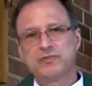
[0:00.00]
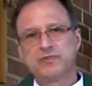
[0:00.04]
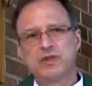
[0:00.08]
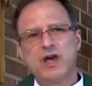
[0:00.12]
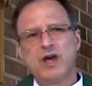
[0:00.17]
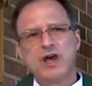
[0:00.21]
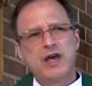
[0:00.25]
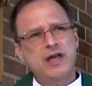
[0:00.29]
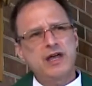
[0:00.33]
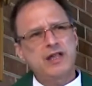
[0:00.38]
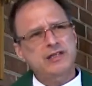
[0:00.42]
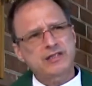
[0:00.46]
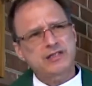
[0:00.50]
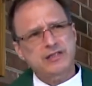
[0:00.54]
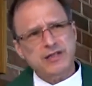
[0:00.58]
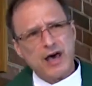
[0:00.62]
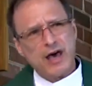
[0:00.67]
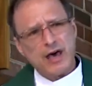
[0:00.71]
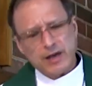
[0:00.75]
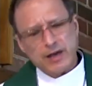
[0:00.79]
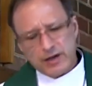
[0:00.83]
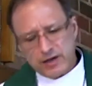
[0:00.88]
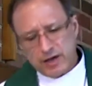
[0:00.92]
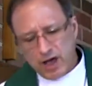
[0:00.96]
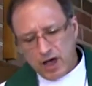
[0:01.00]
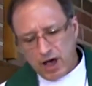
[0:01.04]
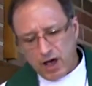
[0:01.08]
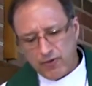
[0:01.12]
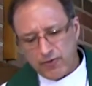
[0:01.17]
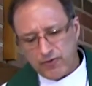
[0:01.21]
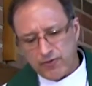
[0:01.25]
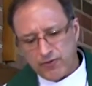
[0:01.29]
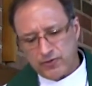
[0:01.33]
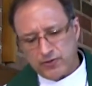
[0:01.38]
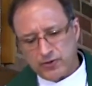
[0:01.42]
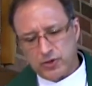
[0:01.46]
It's not
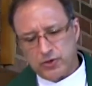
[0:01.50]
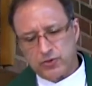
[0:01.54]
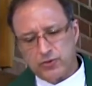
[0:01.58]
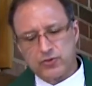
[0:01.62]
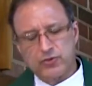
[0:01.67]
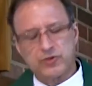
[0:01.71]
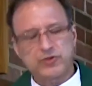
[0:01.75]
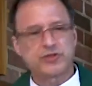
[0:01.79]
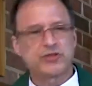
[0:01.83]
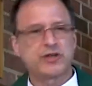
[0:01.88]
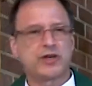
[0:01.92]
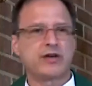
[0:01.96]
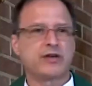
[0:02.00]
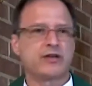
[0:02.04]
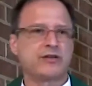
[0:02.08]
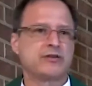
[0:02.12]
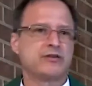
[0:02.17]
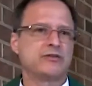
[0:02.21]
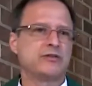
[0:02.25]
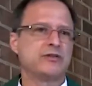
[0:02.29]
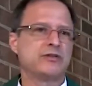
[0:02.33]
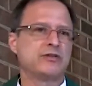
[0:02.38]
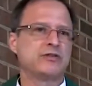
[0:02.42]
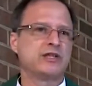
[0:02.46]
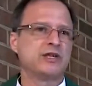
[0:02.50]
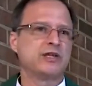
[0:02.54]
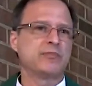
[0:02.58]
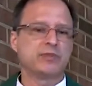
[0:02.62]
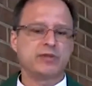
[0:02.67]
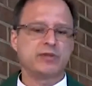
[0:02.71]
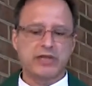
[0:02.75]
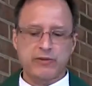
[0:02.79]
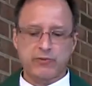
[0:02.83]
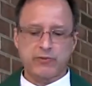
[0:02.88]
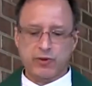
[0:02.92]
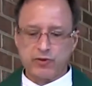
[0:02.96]
enough, Luther says, to
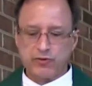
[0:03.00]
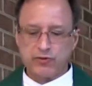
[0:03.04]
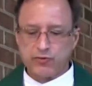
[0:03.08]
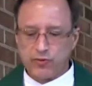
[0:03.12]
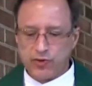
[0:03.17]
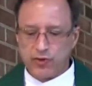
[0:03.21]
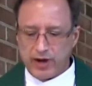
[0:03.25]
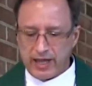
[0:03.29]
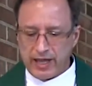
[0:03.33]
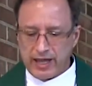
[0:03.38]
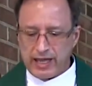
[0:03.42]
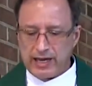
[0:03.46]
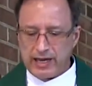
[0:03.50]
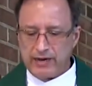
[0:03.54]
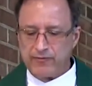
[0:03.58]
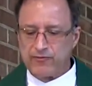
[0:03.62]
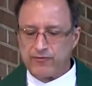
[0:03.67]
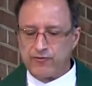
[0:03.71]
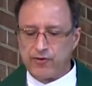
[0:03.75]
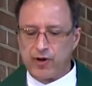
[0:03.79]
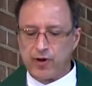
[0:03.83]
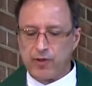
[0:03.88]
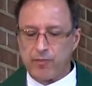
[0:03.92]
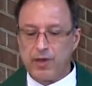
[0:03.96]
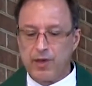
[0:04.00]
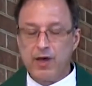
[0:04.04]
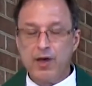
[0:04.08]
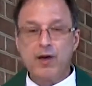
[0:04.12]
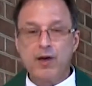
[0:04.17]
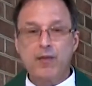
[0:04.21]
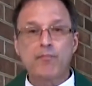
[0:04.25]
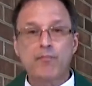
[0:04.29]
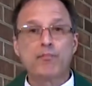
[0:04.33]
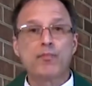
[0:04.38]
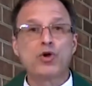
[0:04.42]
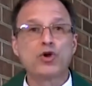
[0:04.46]
simply refrain from
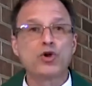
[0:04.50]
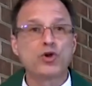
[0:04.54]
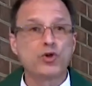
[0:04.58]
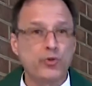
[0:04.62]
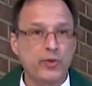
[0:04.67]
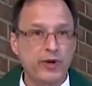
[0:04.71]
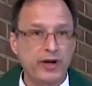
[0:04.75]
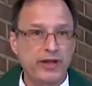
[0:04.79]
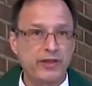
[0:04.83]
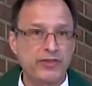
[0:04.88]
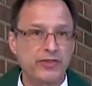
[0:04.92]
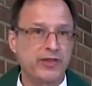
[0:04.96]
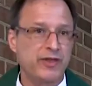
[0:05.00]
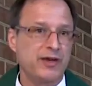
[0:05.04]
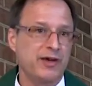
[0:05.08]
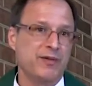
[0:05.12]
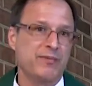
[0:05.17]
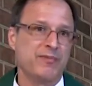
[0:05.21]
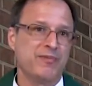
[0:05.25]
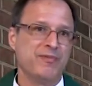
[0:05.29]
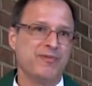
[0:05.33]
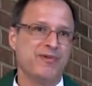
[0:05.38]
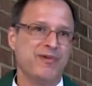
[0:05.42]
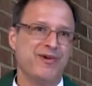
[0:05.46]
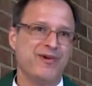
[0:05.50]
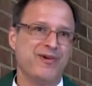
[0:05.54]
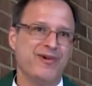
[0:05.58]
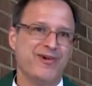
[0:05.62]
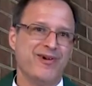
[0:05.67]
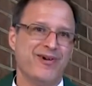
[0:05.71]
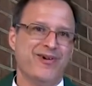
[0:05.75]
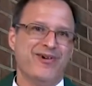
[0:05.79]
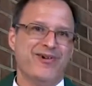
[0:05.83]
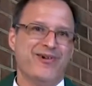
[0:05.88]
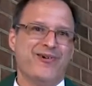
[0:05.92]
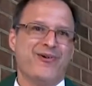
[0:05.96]
murdering them
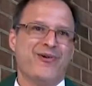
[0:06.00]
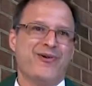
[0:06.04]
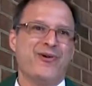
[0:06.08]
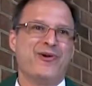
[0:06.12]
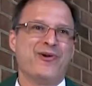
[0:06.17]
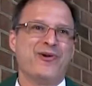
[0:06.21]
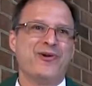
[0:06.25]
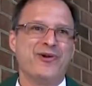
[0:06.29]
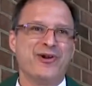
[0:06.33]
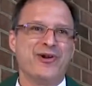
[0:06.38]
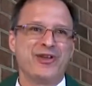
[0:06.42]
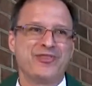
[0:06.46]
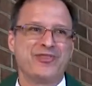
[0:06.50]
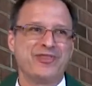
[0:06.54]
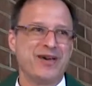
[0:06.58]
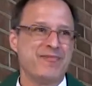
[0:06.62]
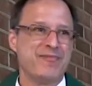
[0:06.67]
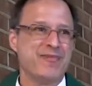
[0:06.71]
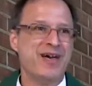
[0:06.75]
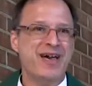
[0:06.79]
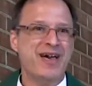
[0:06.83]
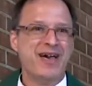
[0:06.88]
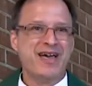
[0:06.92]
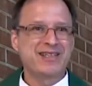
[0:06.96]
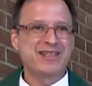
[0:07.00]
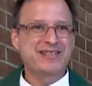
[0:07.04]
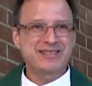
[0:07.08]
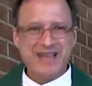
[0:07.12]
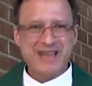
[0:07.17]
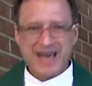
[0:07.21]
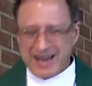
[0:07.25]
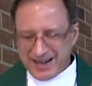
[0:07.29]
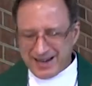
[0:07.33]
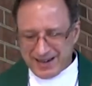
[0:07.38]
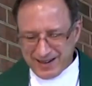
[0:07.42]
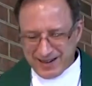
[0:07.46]
or hurting them. It's
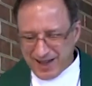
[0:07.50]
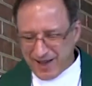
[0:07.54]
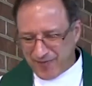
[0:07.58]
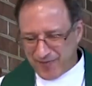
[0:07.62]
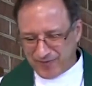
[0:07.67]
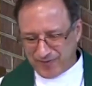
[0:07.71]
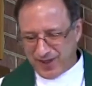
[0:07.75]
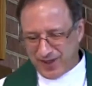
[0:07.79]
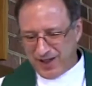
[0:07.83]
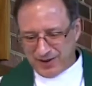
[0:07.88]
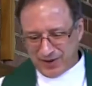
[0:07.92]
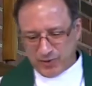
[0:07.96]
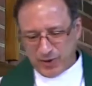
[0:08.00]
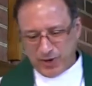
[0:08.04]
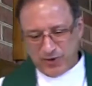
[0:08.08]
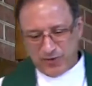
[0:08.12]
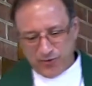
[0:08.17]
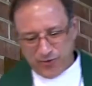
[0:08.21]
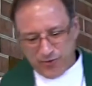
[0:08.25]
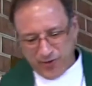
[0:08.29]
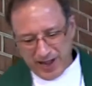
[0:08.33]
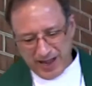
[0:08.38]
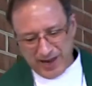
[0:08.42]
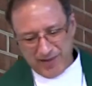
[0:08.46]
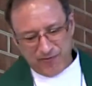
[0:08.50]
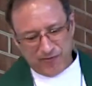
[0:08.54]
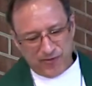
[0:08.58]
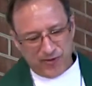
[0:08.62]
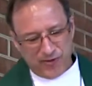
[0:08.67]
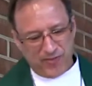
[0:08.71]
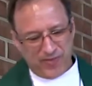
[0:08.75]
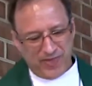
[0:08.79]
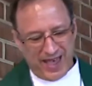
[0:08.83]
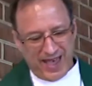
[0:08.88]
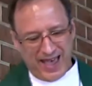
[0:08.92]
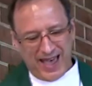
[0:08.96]
not enough to refrain
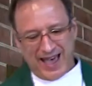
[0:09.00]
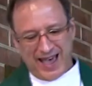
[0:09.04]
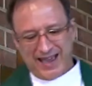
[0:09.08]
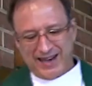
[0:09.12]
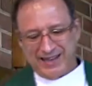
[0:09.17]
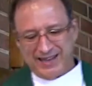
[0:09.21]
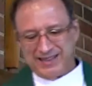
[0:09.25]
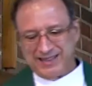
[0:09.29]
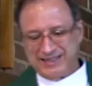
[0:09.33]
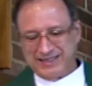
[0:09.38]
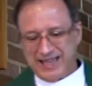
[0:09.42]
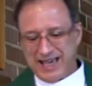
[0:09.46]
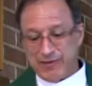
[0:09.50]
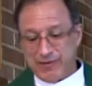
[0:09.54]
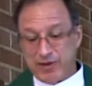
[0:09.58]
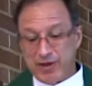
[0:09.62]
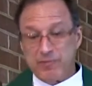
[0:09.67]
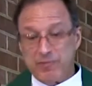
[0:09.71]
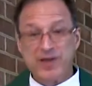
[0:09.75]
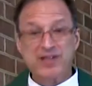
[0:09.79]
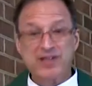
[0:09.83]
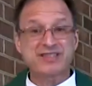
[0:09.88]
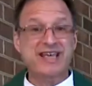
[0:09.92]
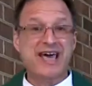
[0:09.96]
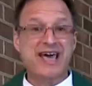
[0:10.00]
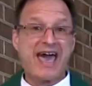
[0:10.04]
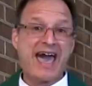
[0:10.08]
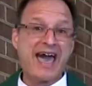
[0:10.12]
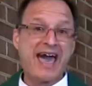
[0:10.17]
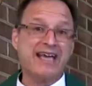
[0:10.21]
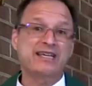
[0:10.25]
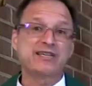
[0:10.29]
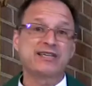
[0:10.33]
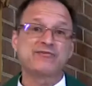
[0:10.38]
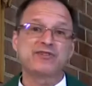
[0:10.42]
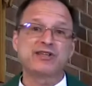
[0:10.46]
from that. Instead, we must
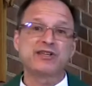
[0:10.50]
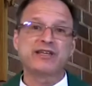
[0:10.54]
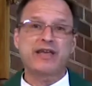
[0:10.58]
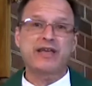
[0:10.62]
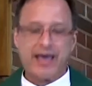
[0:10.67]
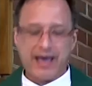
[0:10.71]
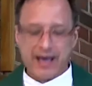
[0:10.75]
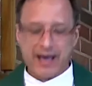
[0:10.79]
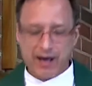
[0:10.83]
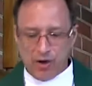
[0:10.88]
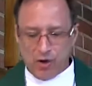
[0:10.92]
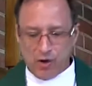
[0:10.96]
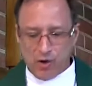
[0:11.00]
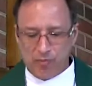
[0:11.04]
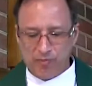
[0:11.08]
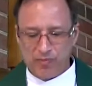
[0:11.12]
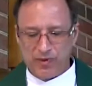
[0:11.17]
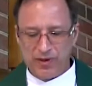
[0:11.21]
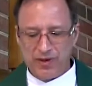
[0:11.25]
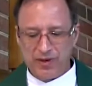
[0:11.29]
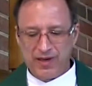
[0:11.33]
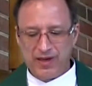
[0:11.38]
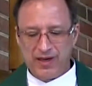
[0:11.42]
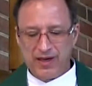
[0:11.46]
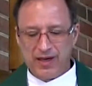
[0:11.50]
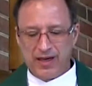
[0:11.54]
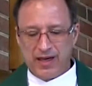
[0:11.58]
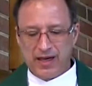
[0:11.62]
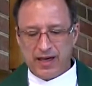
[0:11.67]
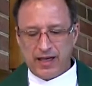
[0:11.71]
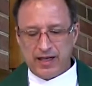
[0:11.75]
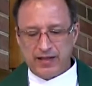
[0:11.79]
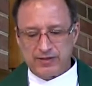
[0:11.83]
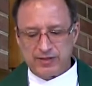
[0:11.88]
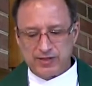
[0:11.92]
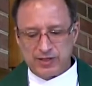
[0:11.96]
actively help
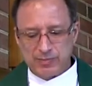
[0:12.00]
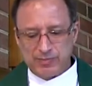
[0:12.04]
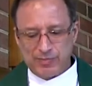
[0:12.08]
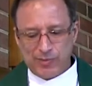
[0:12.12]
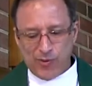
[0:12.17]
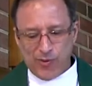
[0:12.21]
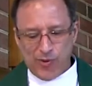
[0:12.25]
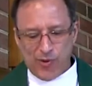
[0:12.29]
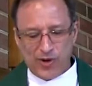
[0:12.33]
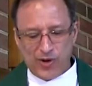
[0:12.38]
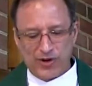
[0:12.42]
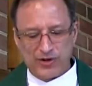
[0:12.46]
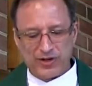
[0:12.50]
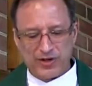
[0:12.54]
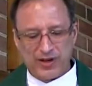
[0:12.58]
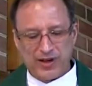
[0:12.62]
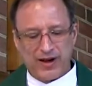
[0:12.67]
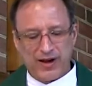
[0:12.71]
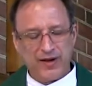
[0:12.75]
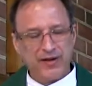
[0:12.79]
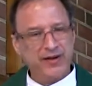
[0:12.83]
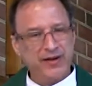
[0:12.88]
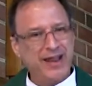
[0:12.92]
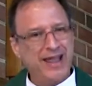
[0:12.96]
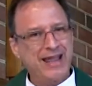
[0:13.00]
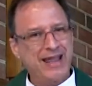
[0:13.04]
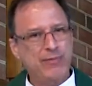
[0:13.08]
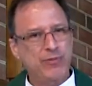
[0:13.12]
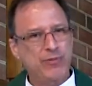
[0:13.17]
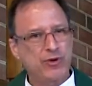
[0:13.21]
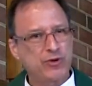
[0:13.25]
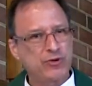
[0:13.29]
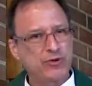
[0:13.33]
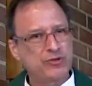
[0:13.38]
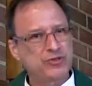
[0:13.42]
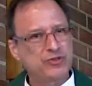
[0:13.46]
and support our
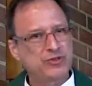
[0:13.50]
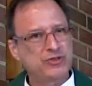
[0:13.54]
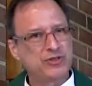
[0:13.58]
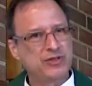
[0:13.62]
neighbors